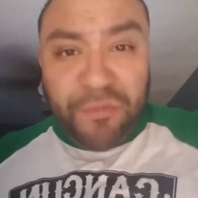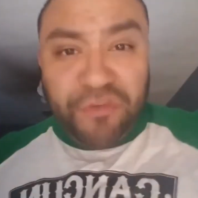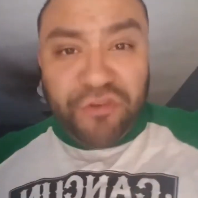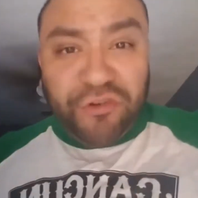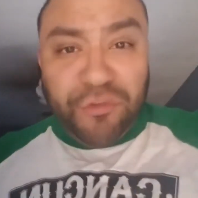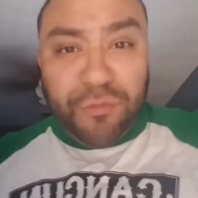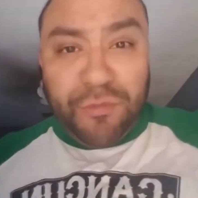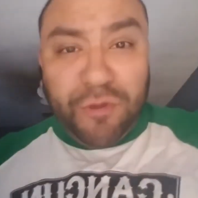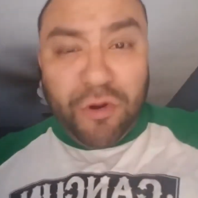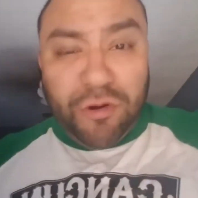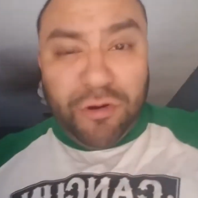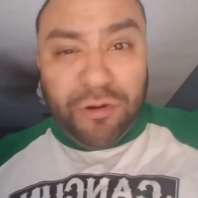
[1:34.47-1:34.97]

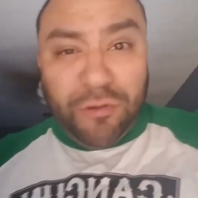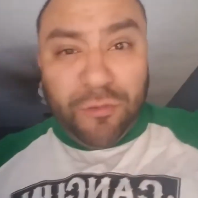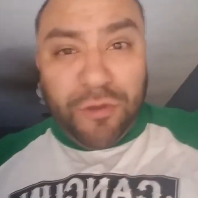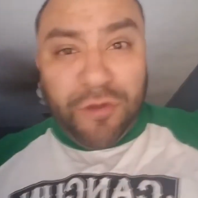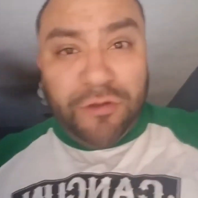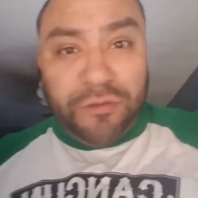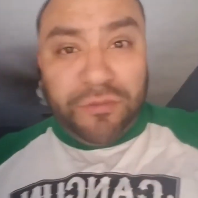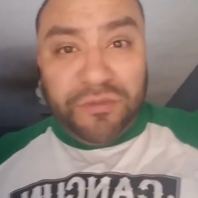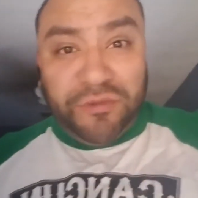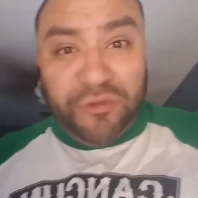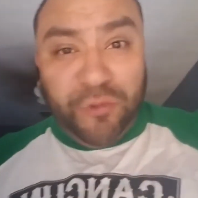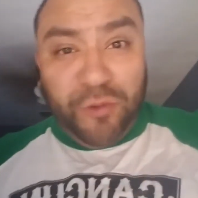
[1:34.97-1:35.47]
But you're more than
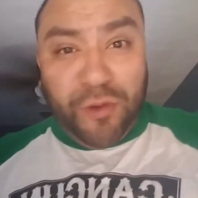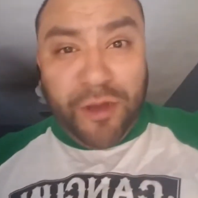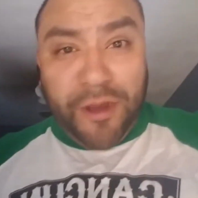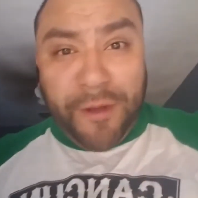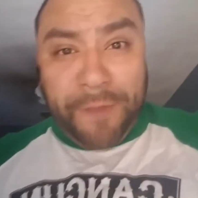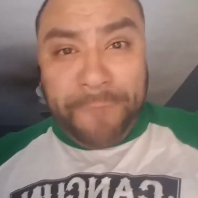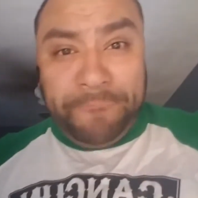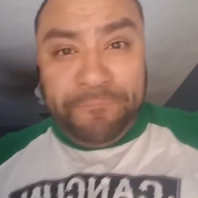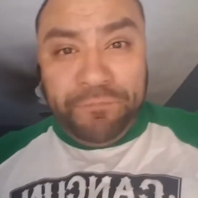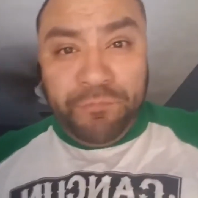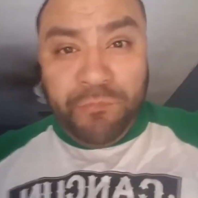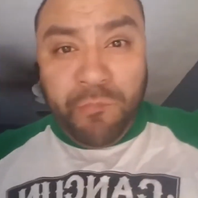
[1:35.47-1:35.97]
welcome to
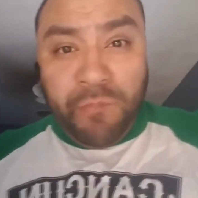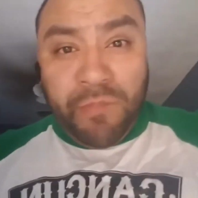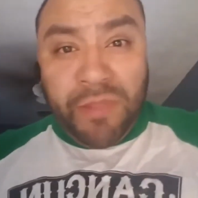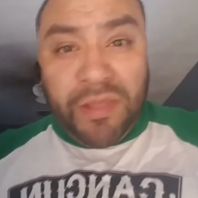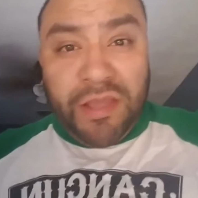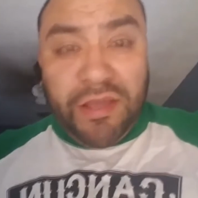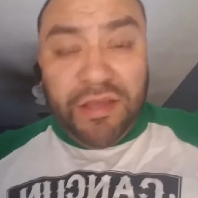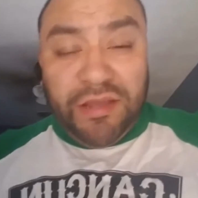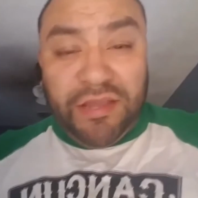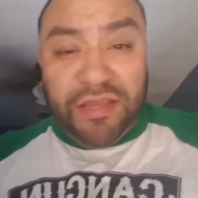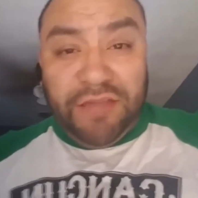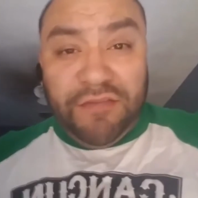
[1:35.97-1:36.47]

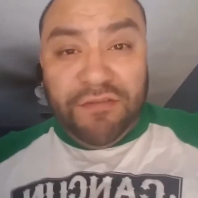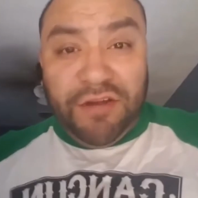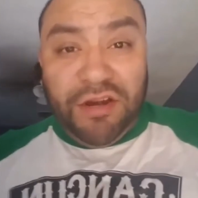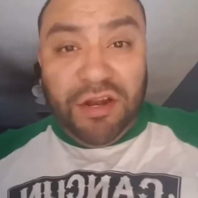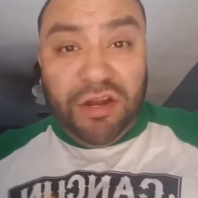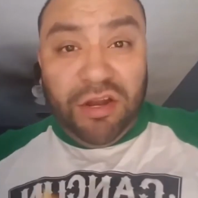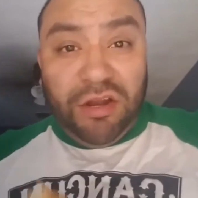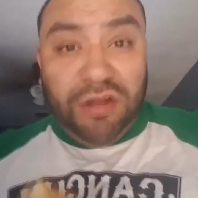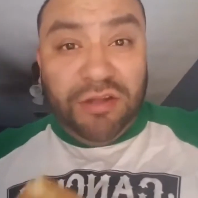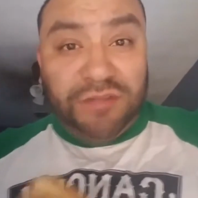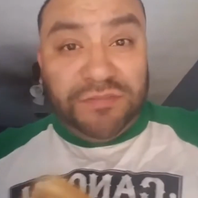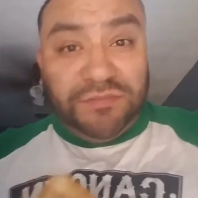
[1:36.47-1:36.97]
give it
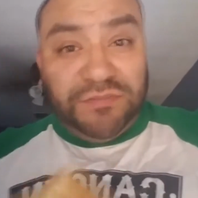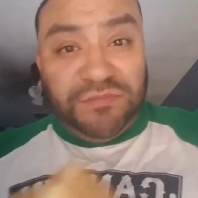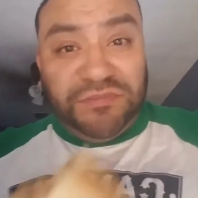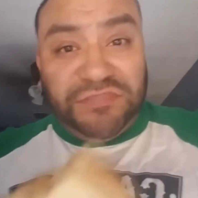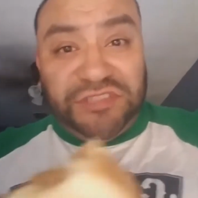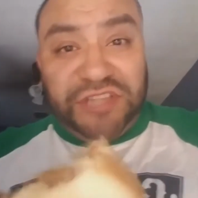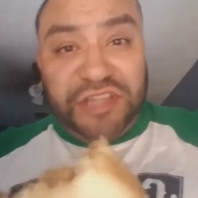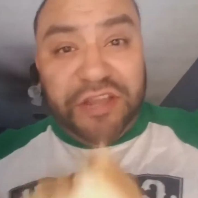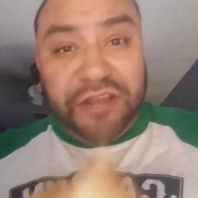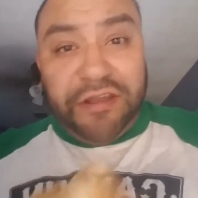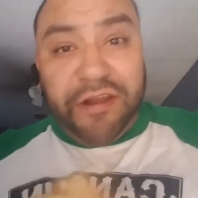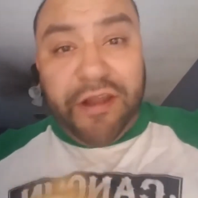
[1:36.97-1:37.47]
a look,
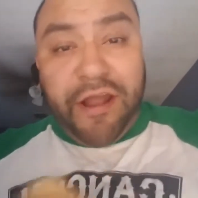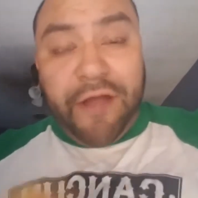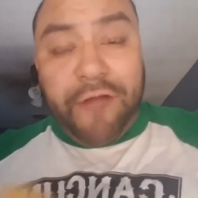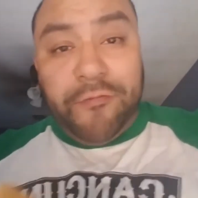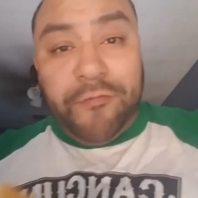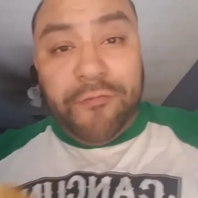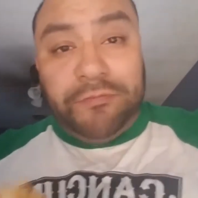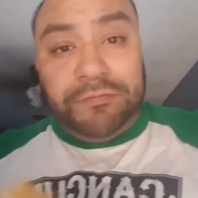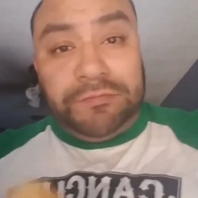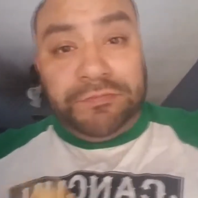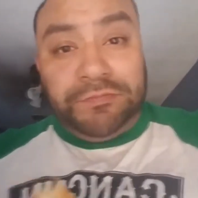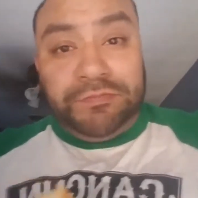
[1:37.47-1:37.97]
check it
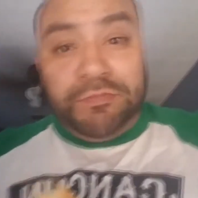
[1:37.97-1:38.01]
out.